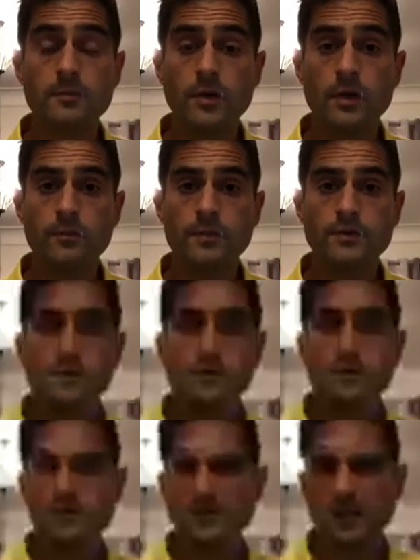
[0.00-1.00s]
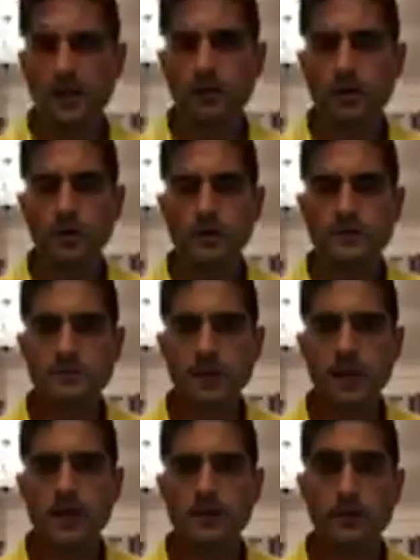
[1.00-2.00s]
purpose of obviously Alcohol
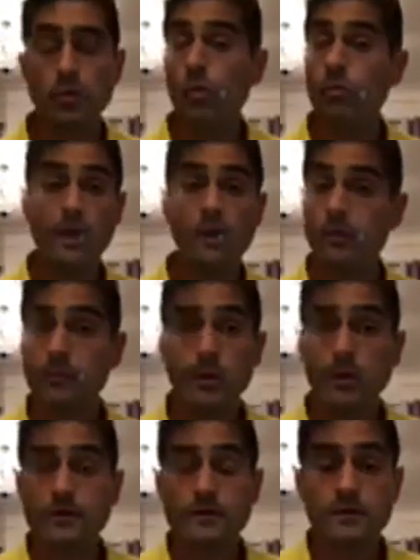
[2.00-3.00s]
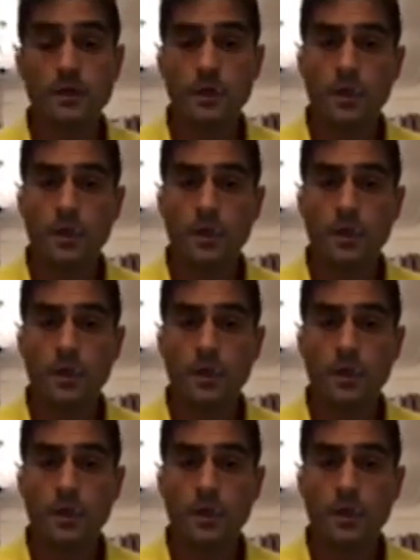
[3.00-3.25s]
Explained and all the other books.